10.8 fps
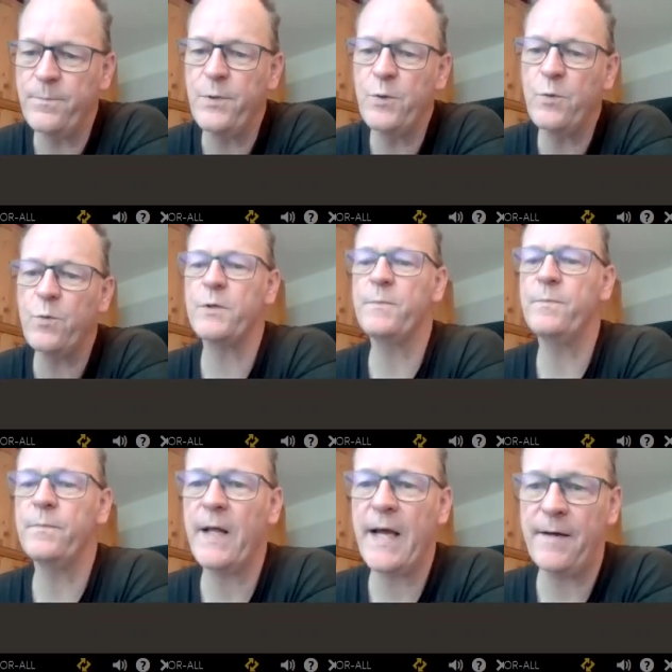blue would
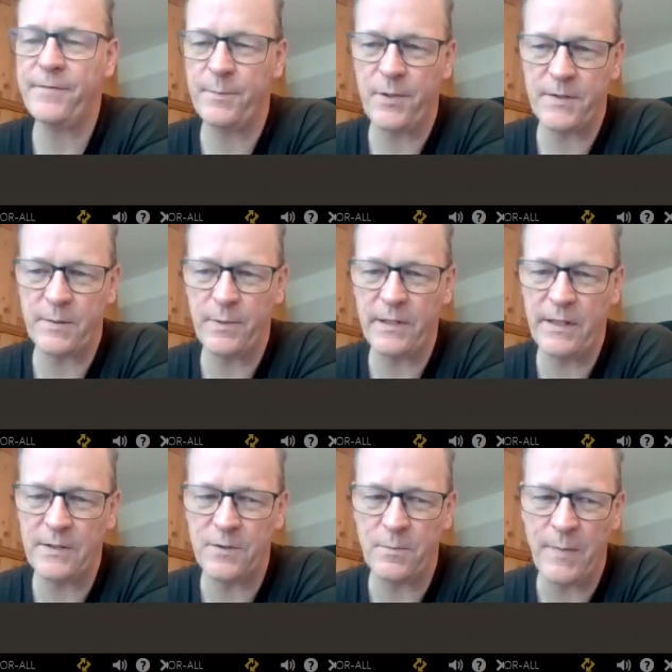have the
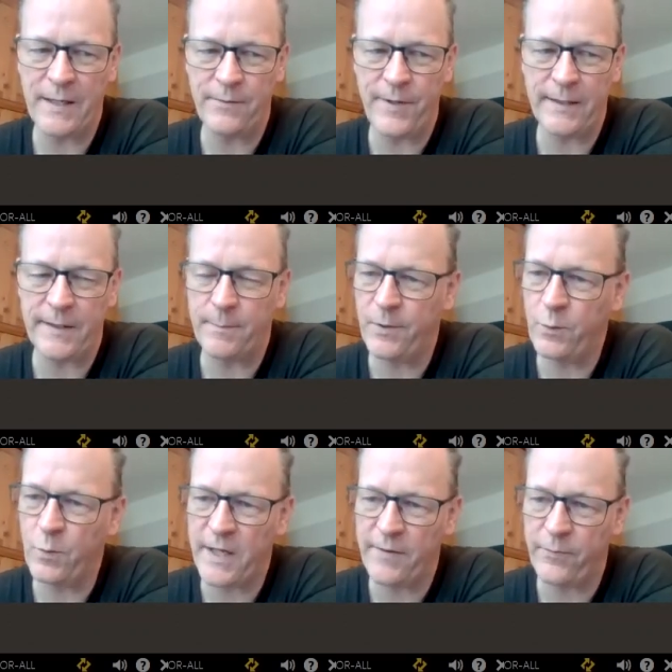possibility to mate red and blue
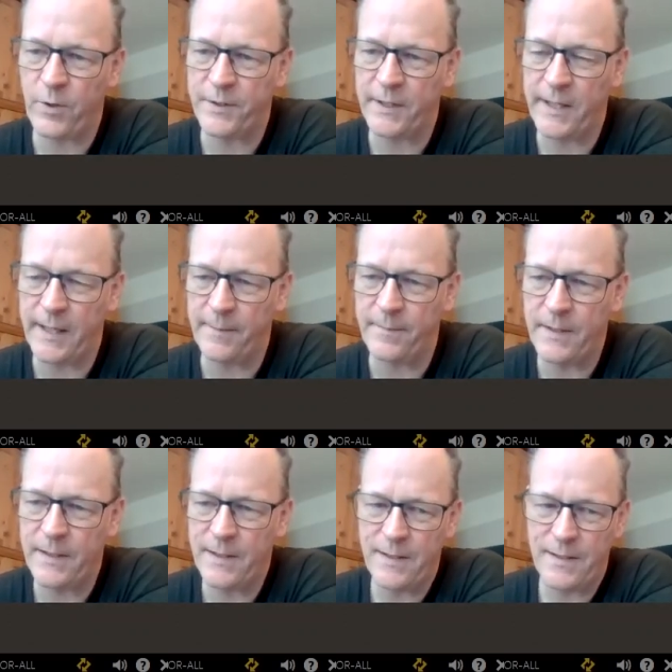would have won the game?
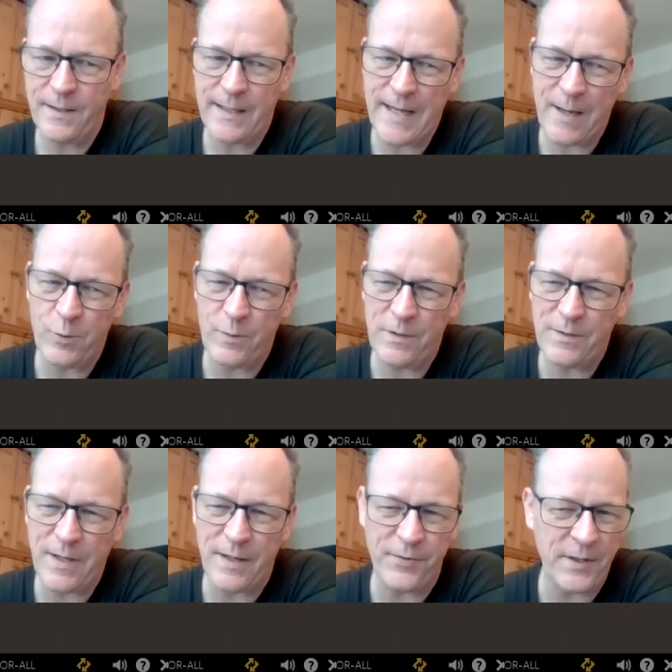And
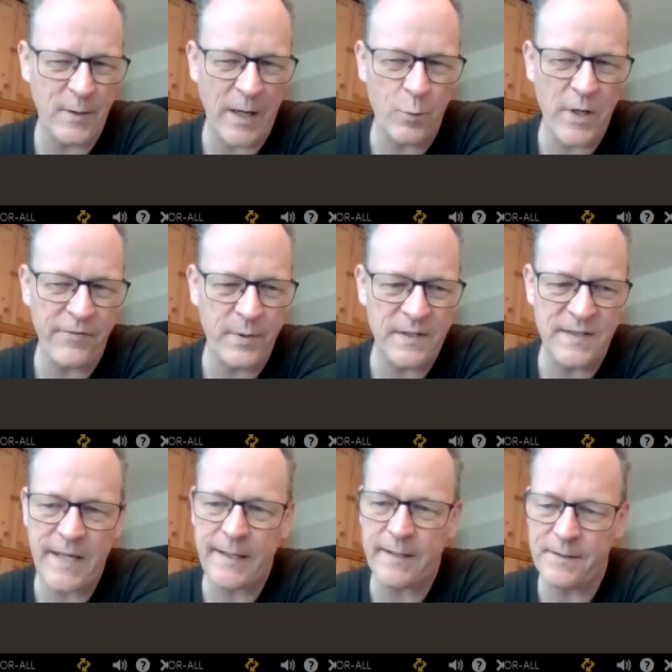I think I would have been
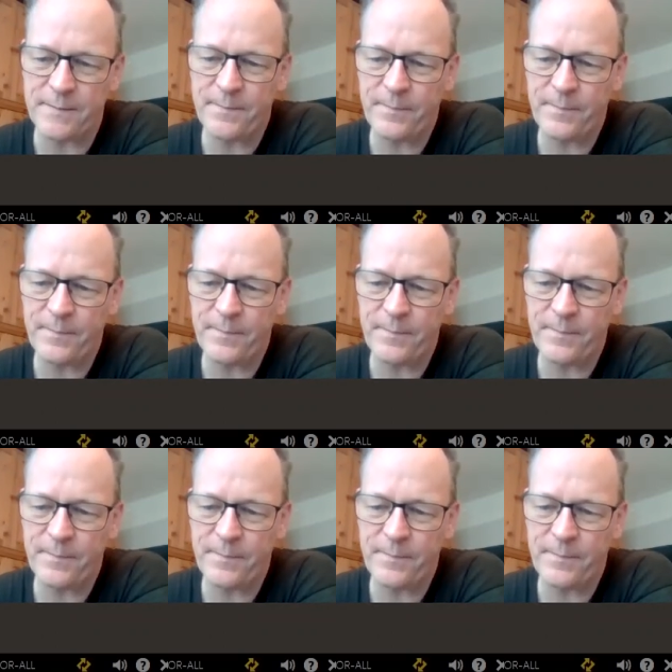second.